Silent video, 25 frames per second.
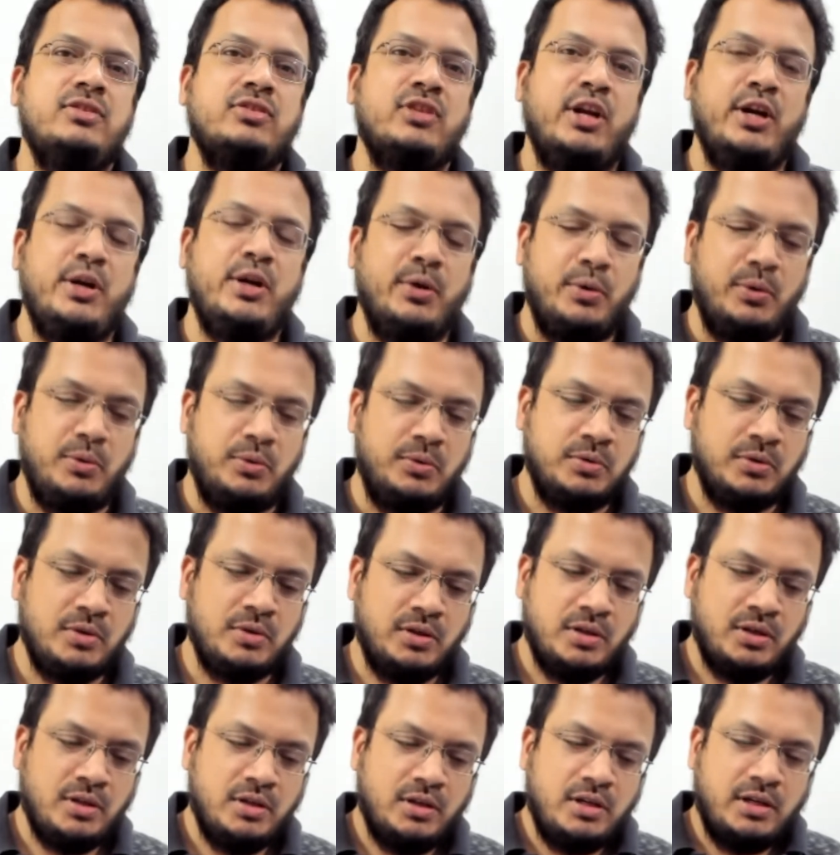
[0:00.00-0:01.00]
trying to do.
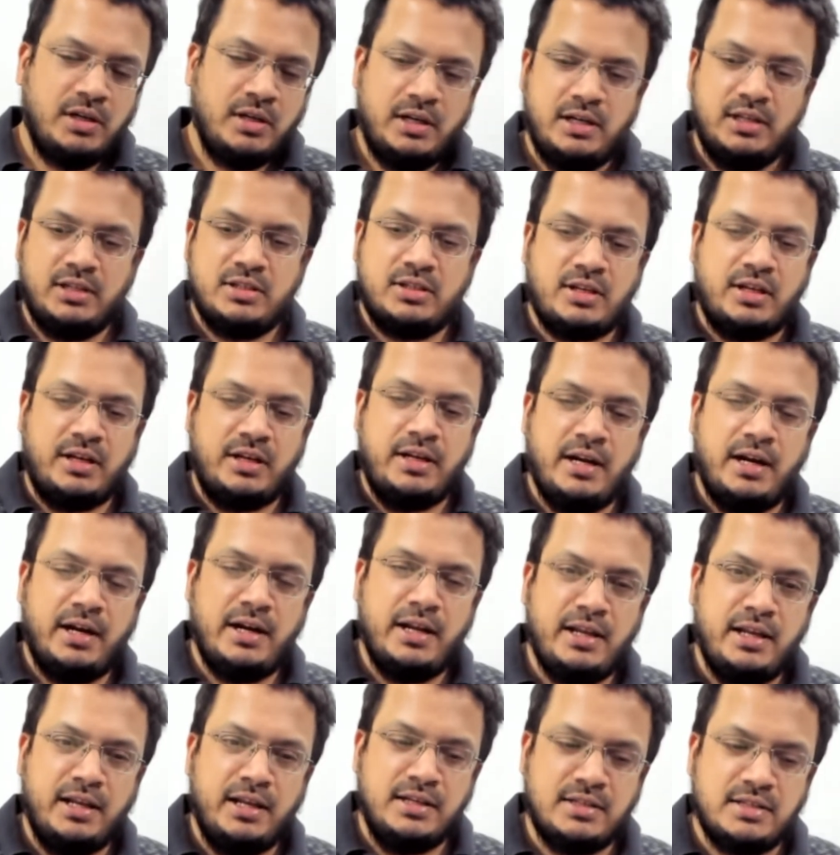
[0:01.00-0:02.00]
It is
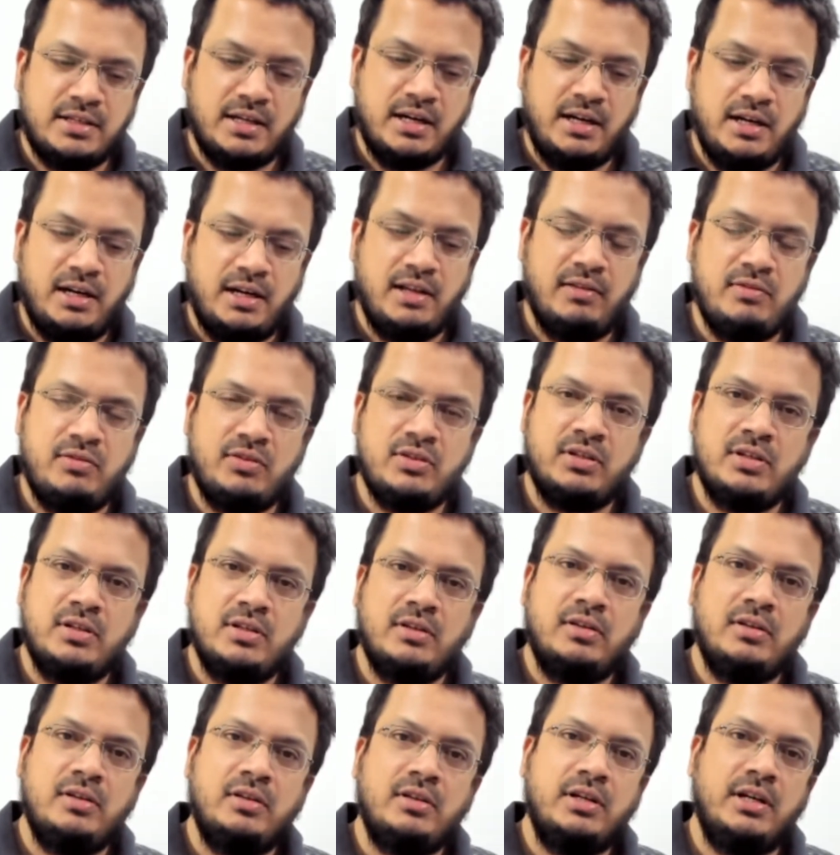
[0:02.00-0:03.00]
creating incentives.
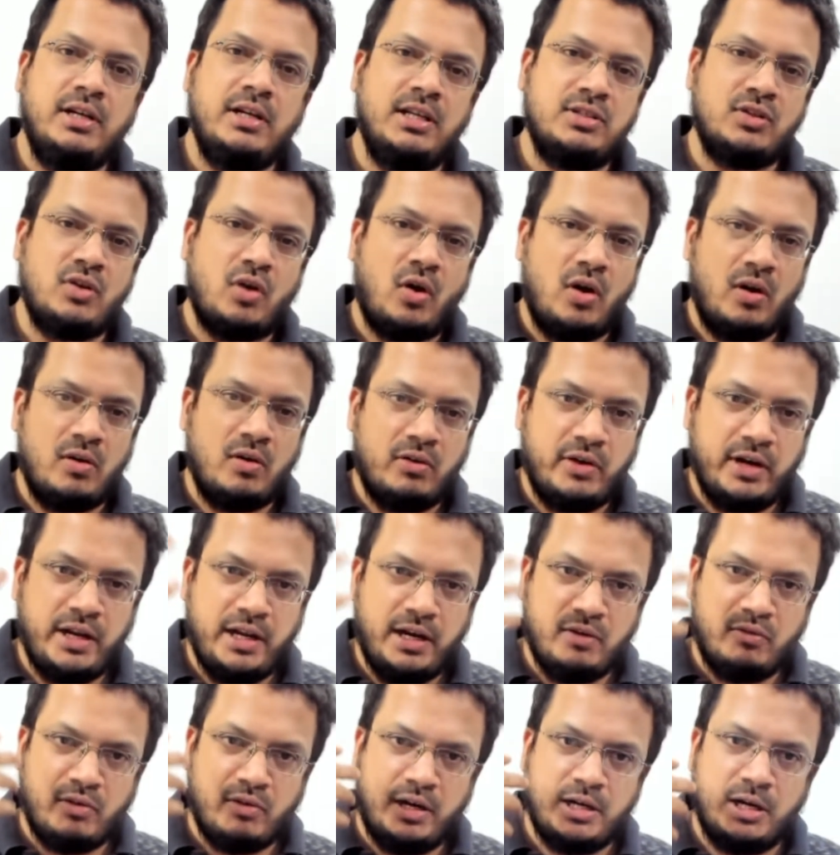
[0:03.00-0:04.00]
It has already
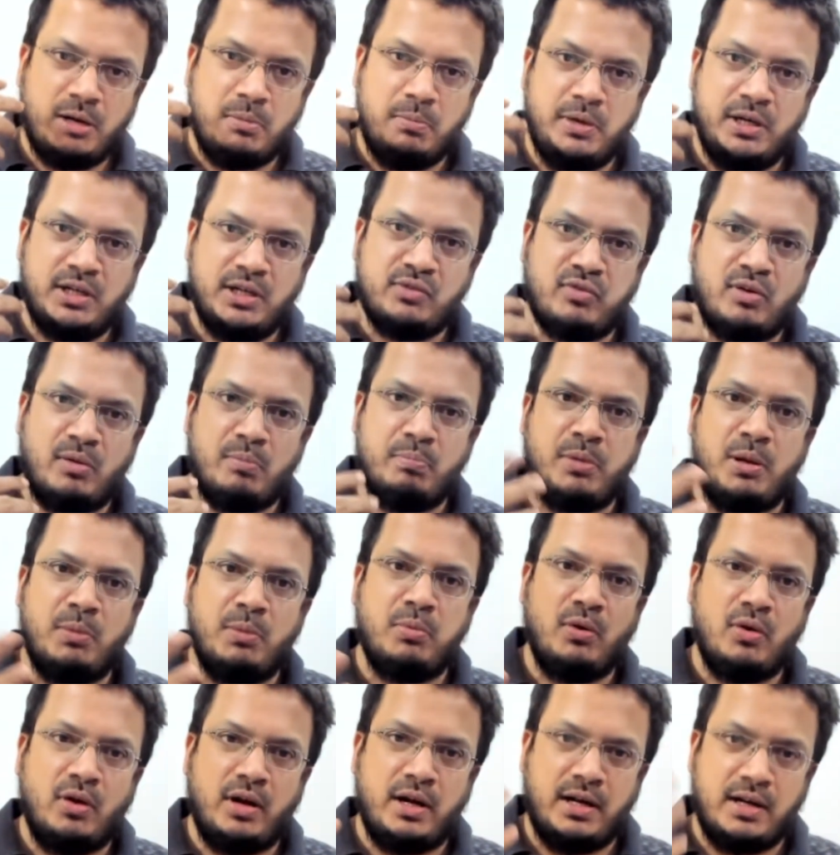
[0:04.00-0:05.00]
invited bids from people
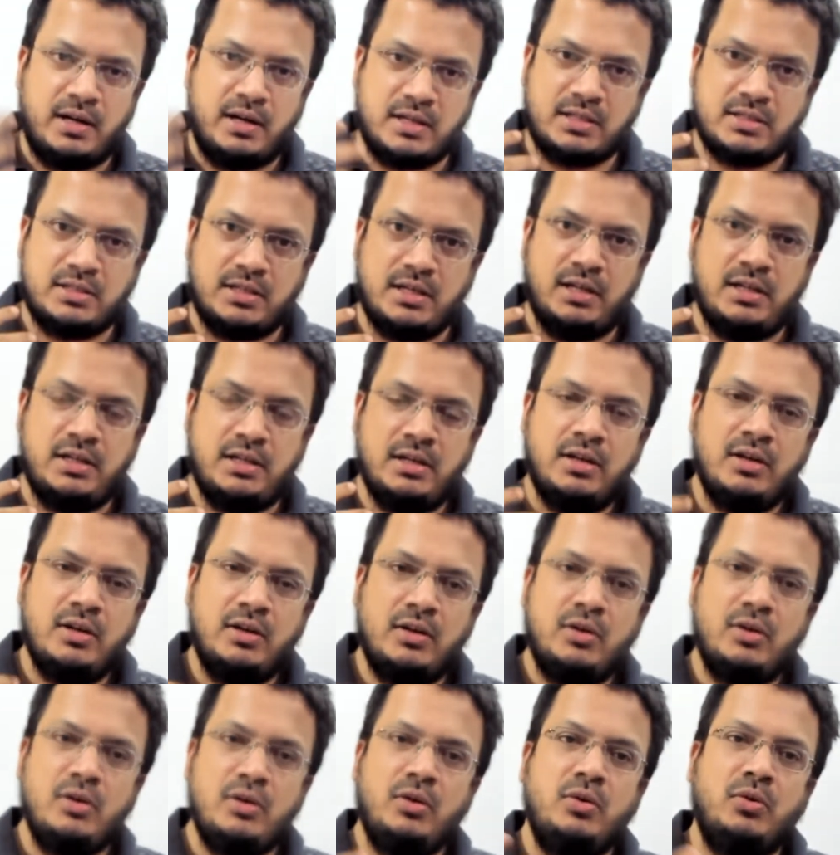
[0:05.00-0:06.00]
who are interested
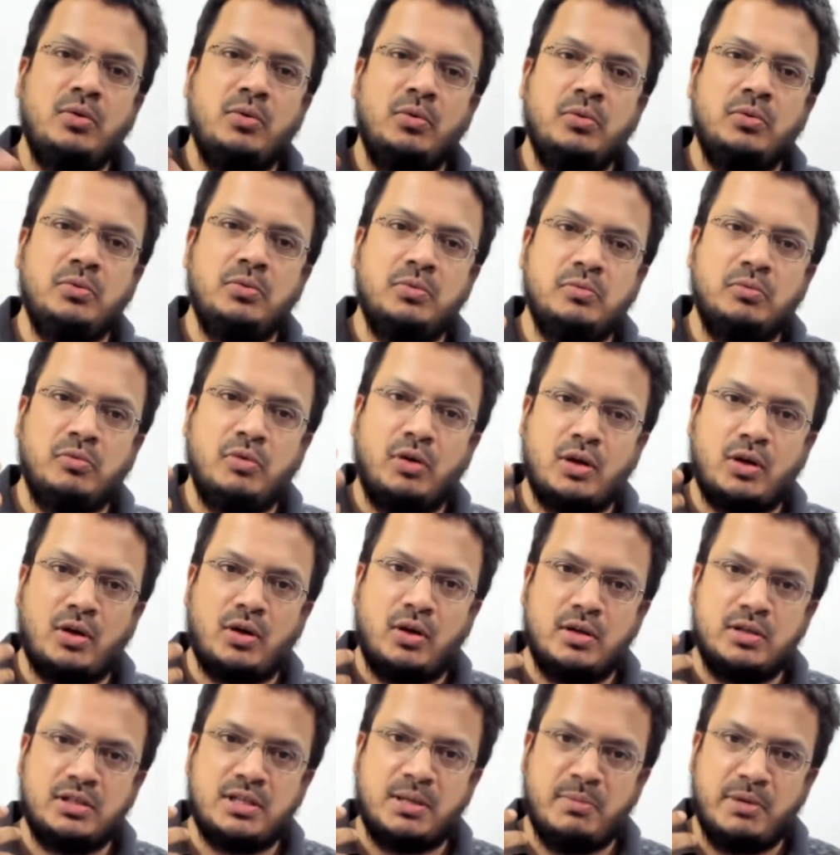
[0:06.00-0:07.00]
to work
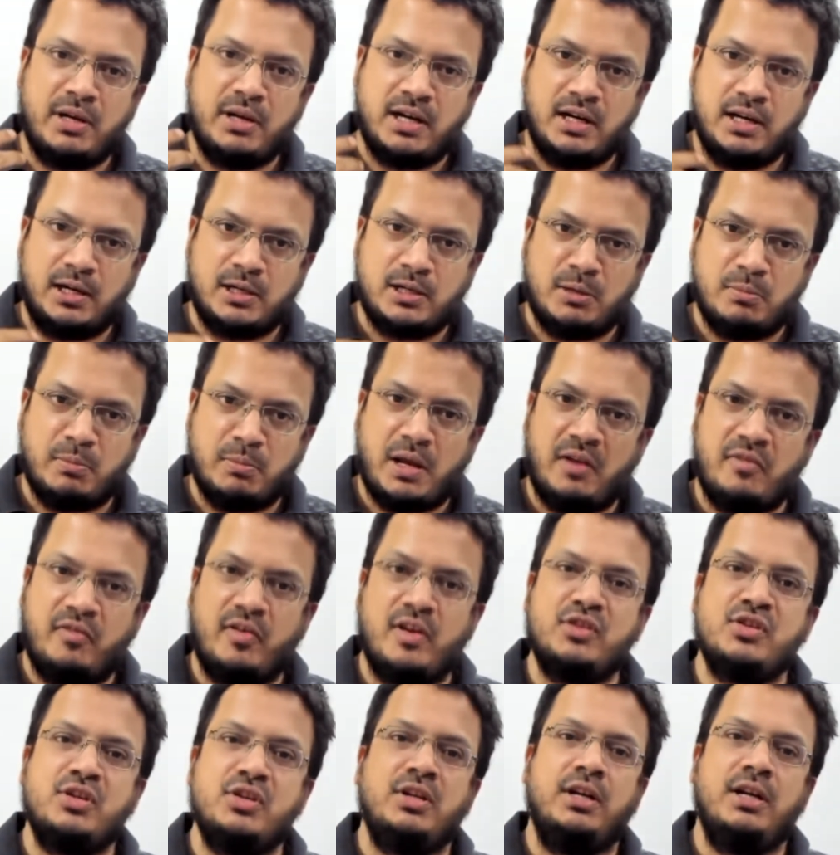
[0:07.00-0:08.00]
on semiconductor
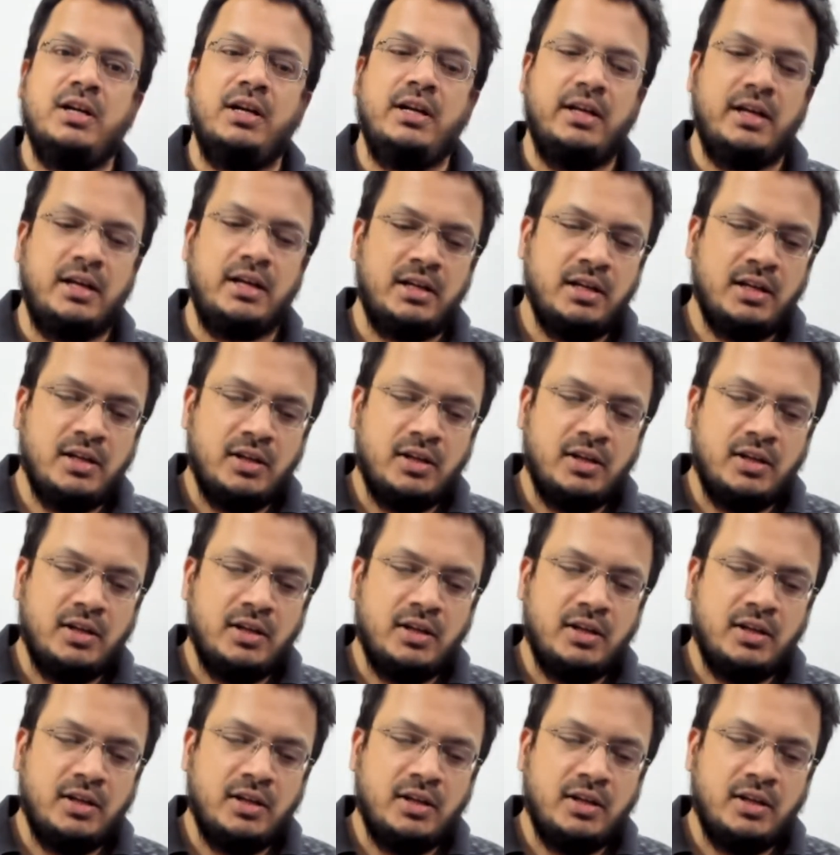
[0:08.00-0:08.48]
manufacturing in India.